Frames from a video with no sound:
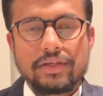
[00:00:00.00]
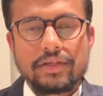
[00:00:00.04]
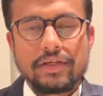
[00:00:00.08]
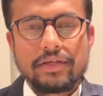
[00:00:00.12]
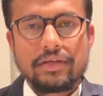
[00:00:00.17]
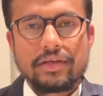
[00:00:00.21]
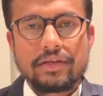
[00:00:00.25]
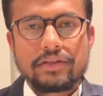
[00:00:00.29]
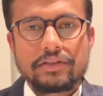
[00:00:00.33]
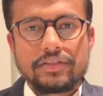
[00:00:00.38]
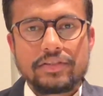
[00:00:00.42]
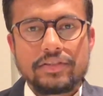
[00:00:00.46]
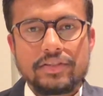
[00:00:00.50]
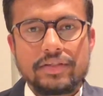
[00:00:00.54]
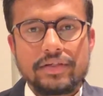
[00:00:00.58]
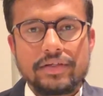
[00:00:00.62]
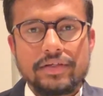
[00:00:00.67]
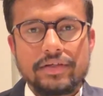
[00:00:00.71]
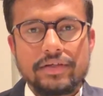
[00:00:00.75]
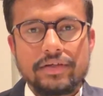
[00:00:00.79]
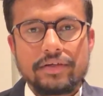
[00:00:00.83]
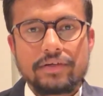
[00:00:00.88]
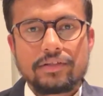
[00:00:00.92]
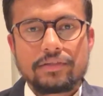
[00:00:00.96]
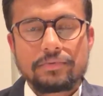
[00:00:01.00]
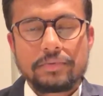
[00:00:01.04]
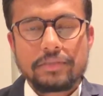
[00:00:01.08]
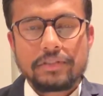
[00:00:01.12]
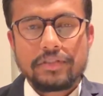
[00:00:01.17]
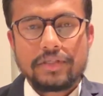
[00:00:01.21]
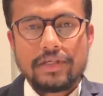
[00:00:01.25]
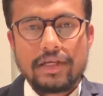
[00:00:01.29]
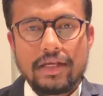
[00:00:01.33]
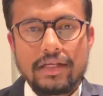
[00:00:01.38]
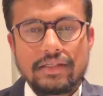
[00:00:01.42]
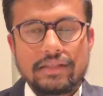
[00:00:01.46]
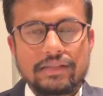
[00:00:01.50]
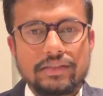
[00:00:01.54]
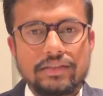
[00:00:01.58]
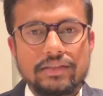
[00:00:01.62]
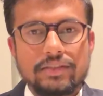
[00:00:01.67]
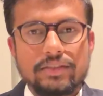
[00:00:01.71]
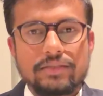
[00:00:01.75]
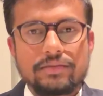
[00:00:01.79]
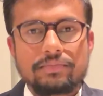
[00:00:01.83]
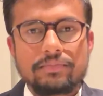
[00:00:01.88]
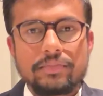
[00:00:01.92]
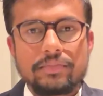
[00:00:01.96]
in Engineering
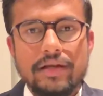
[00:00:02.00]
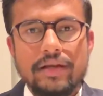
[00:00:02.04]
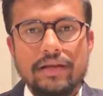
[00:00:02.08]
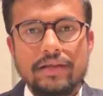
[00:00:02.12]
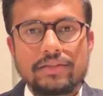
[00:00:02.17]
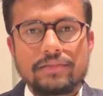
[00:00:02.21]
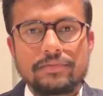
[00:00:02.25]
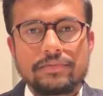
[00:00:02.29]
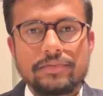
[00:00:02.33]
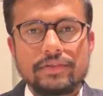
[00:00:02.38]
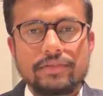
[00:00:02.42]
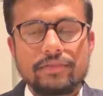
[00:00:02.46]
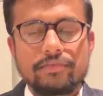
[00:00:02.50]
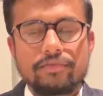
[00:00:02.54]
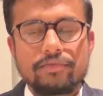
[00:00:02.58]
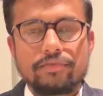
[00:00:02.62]
Specialization in Management